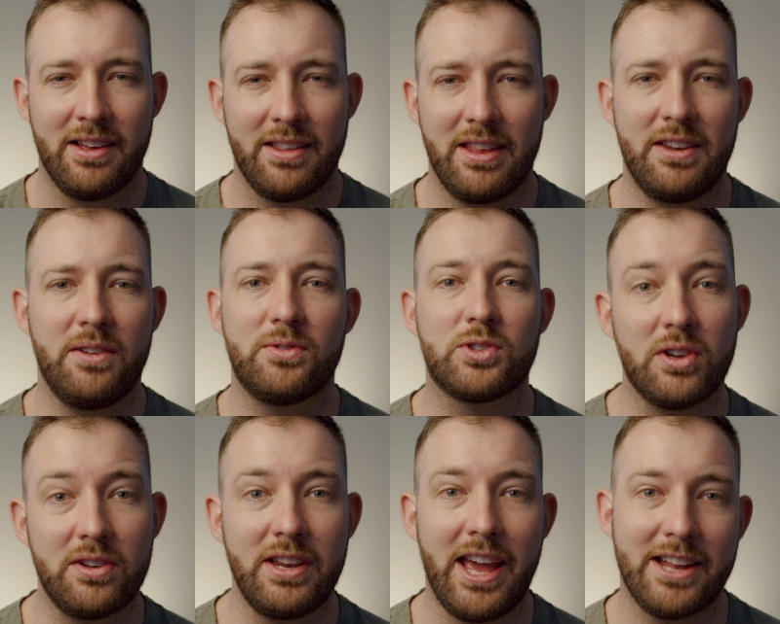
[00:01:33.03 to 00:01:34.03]
then you've
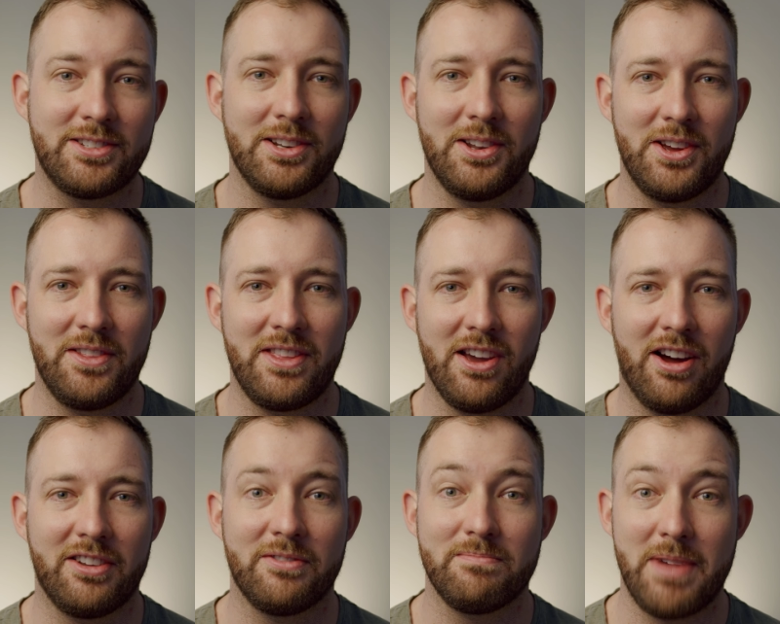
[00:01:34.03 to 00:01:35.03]
certainly had to learn the
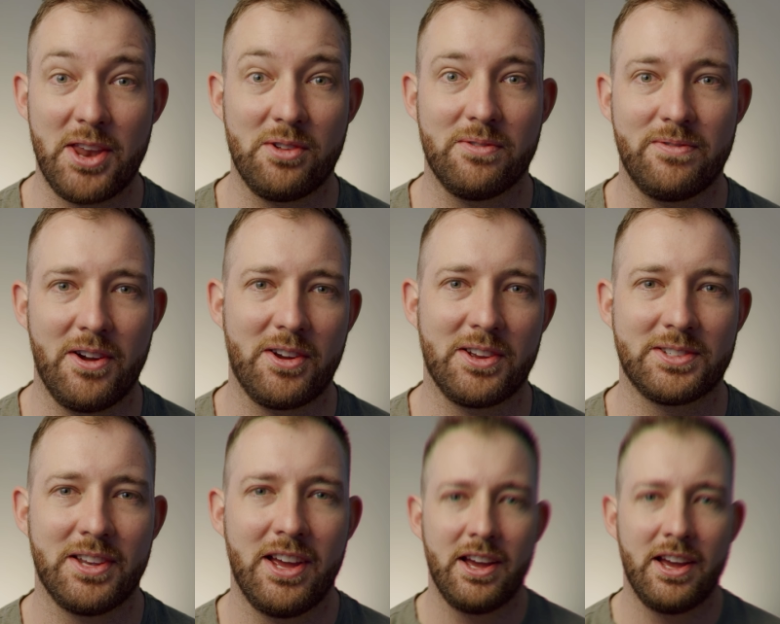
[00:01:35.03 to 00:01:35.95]
art of manual focus.